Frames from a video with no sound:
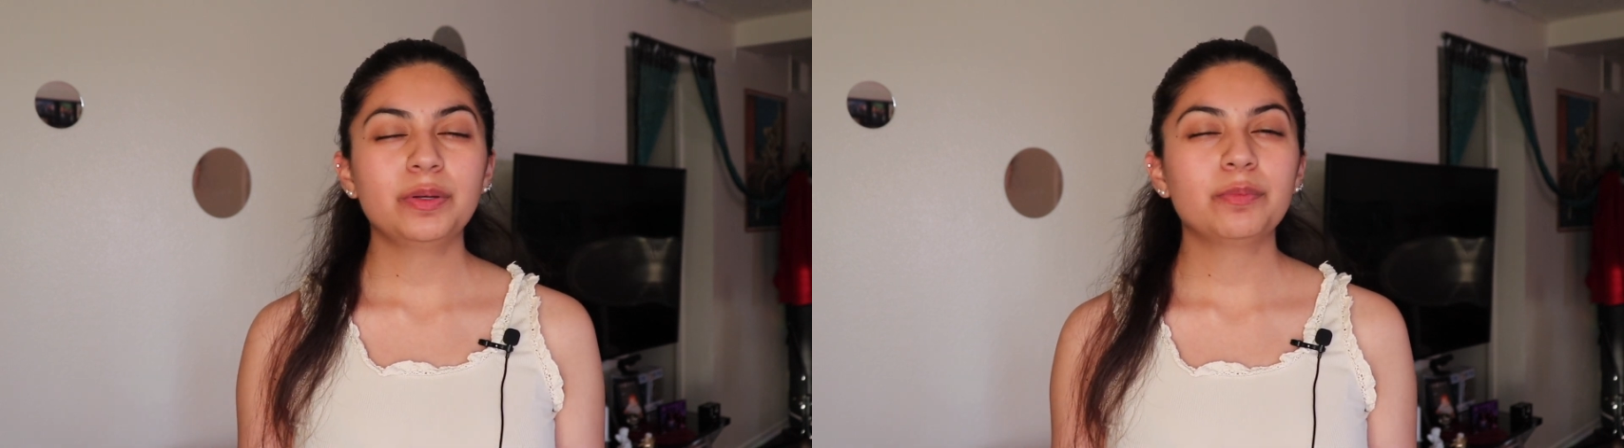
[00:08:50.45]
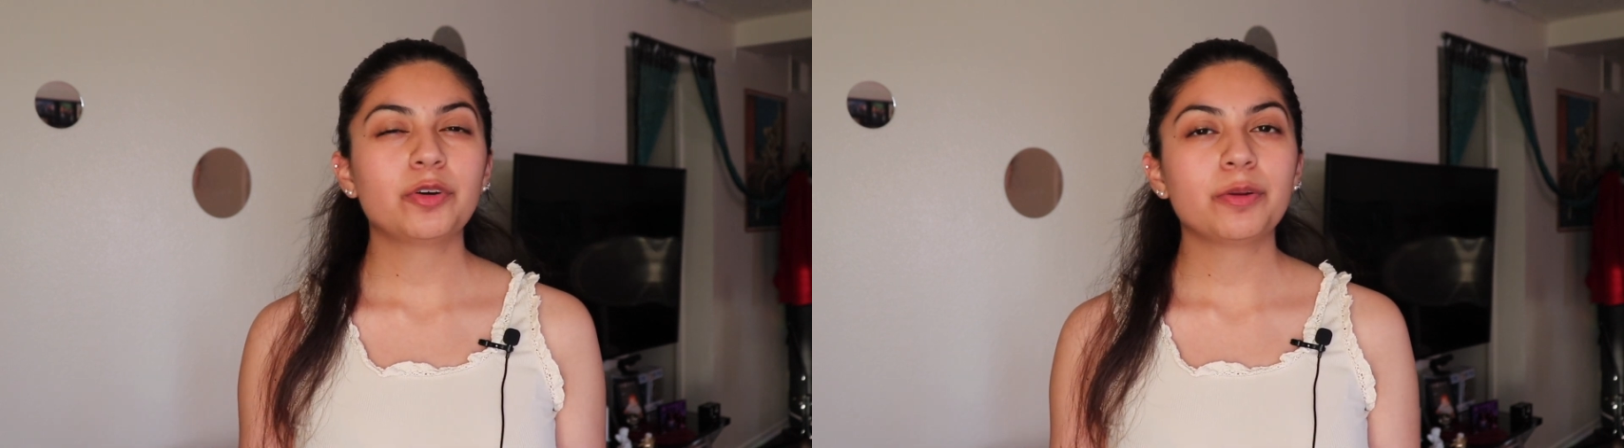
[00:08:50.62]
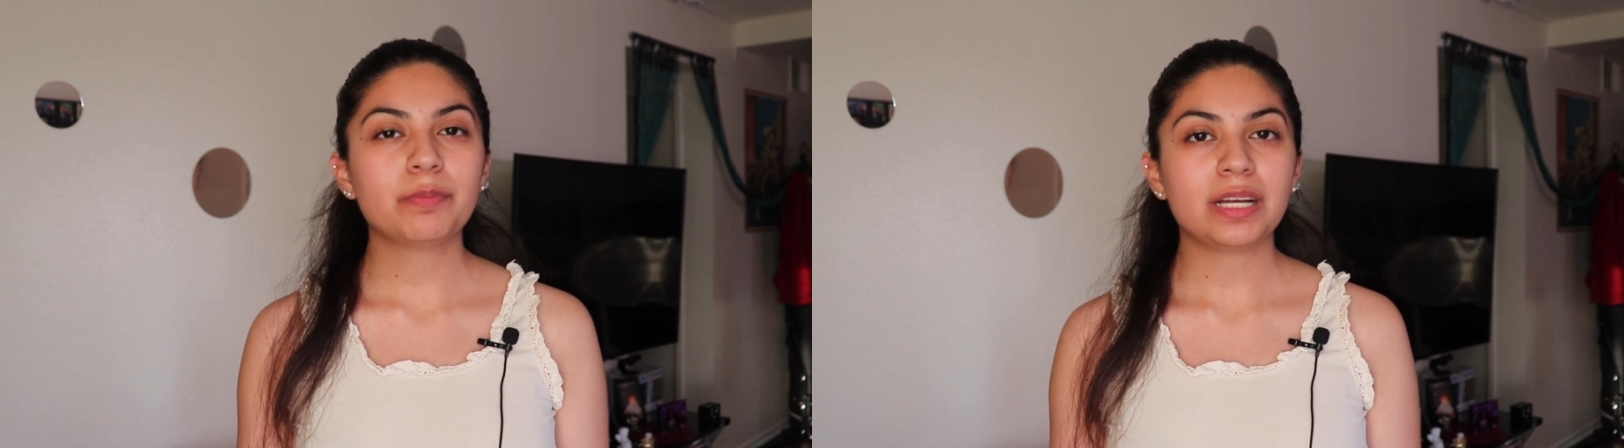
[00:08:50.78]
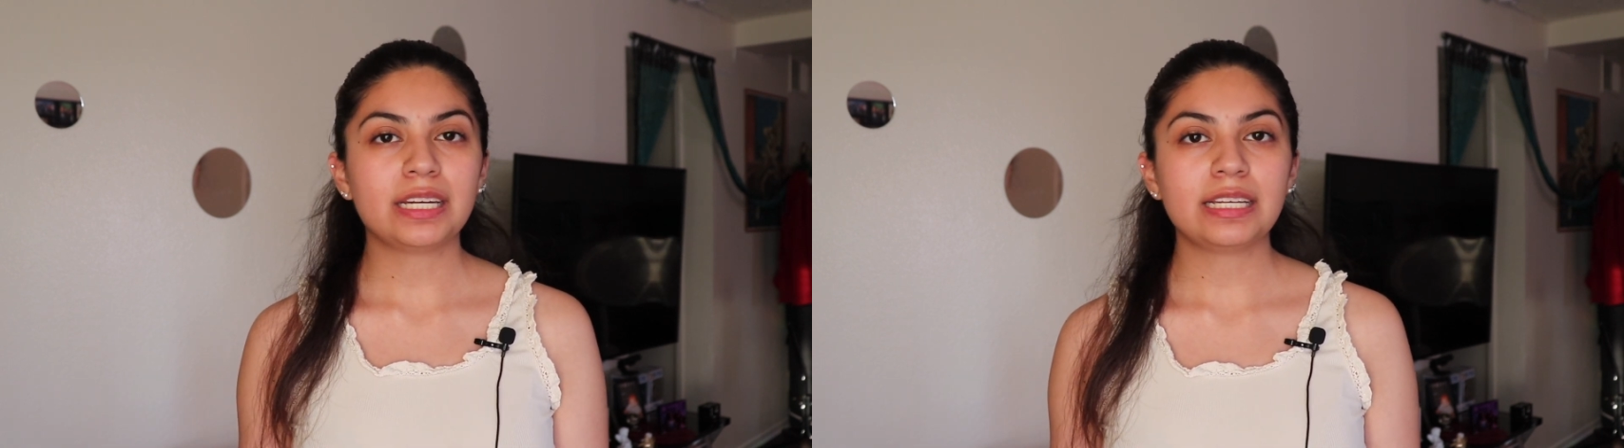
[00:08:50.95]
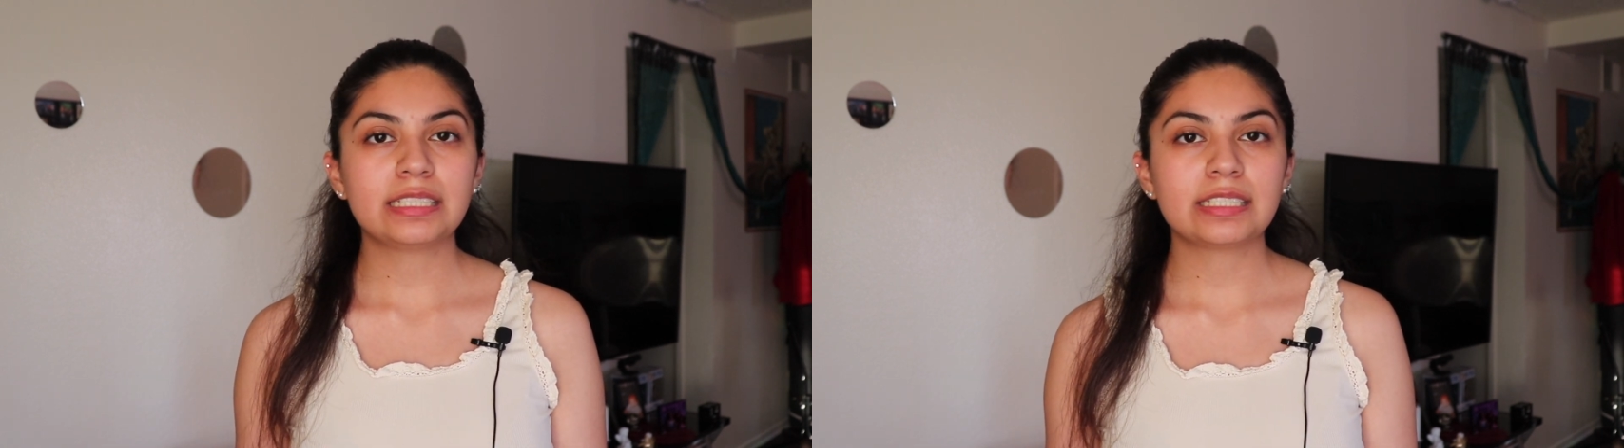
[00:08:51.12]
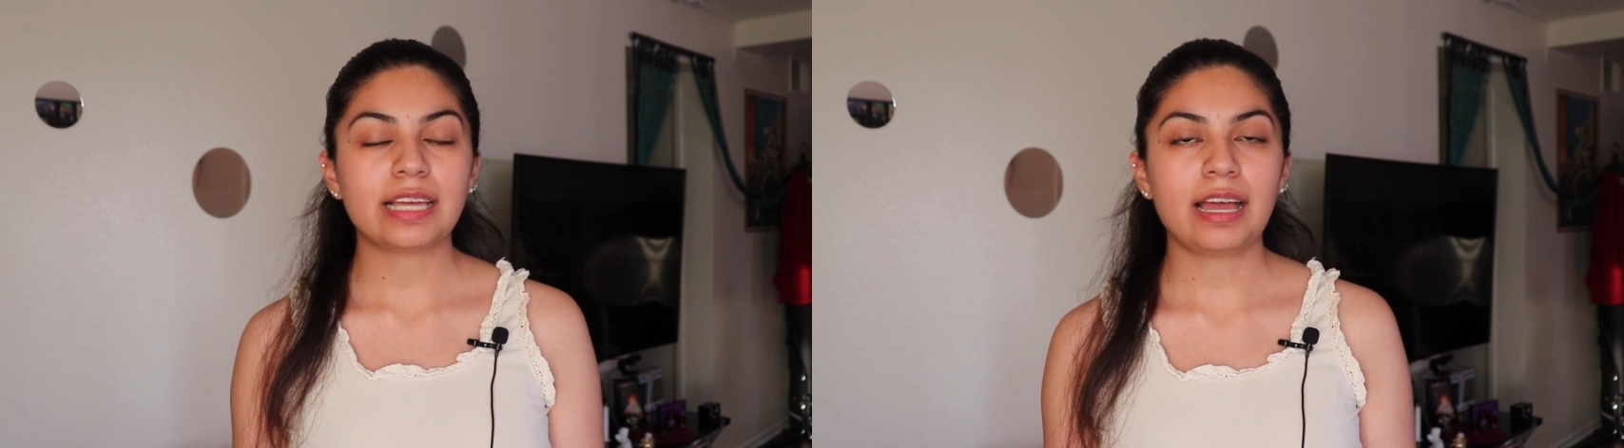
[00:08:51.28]
bit more
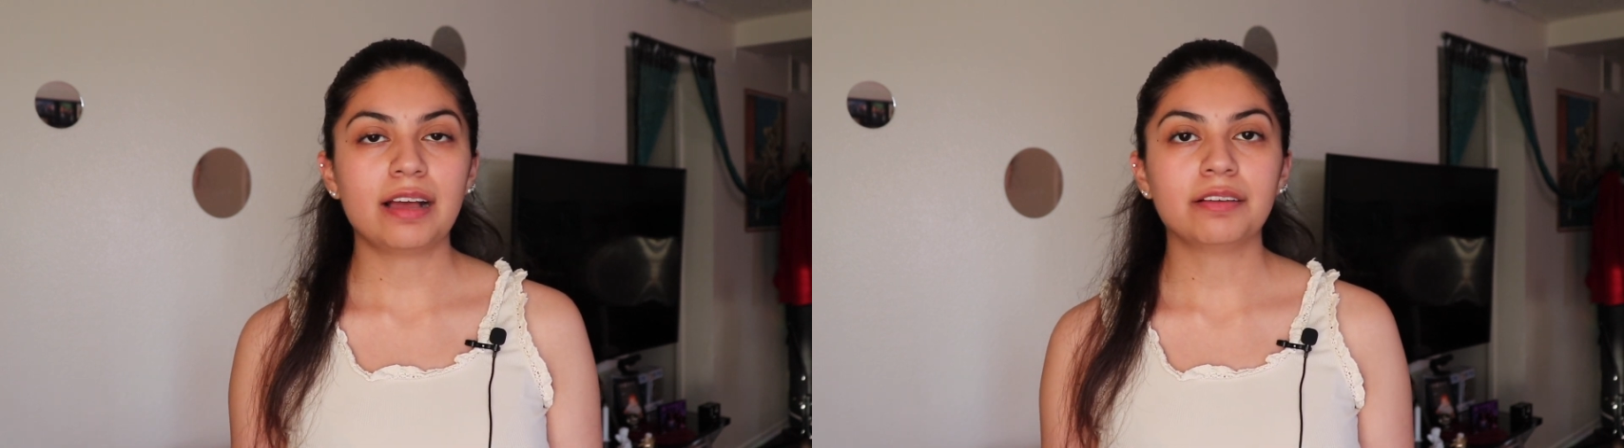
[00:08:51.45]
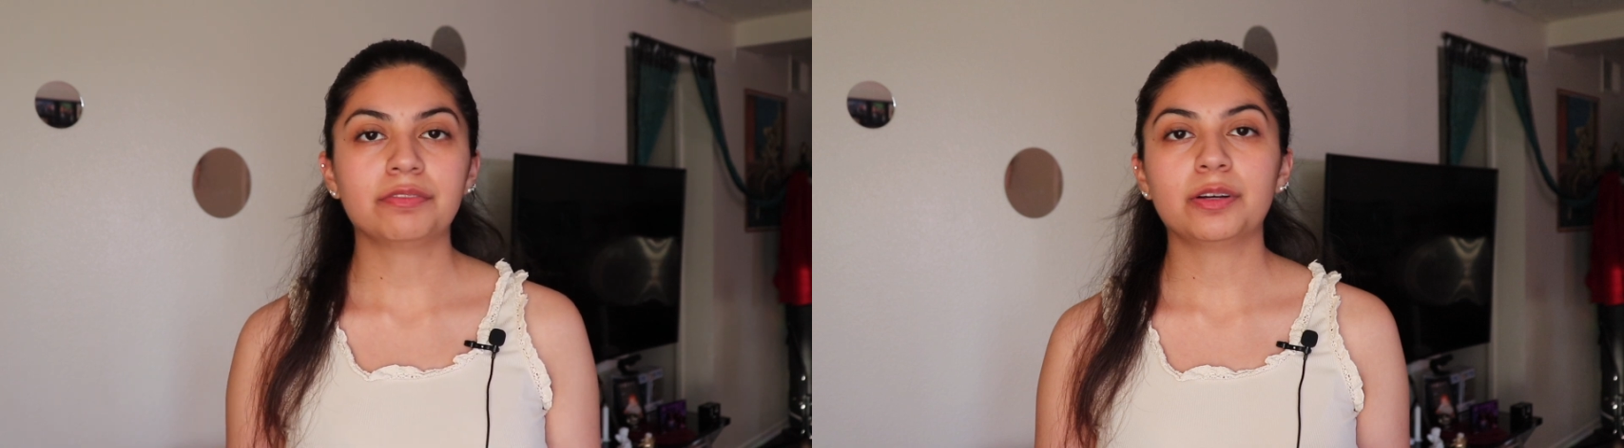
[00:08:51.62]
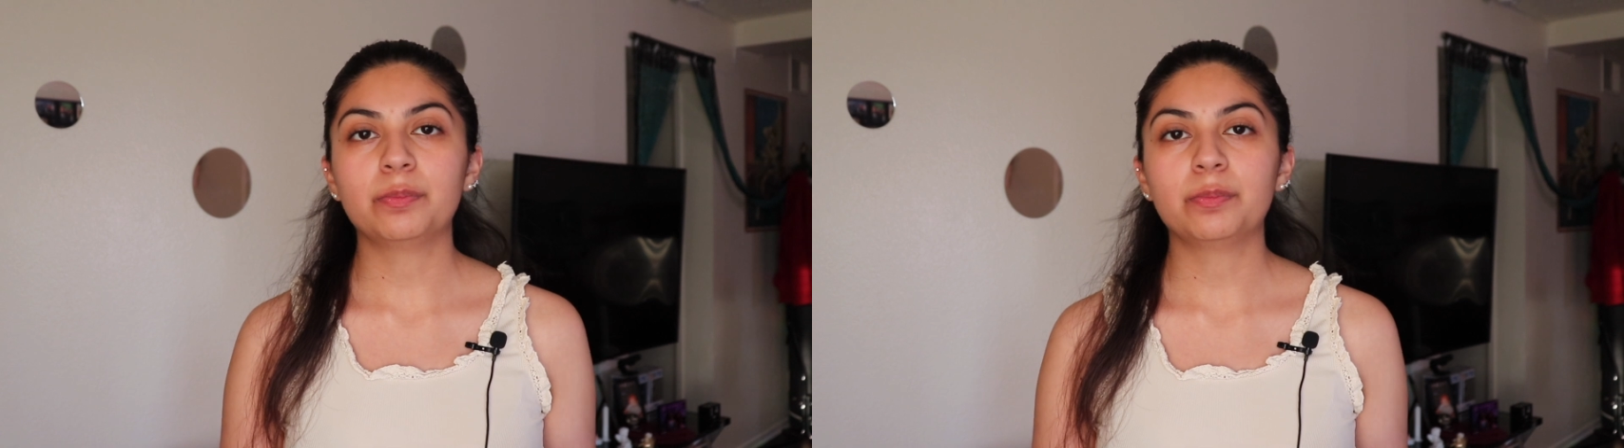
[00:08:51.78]
money to have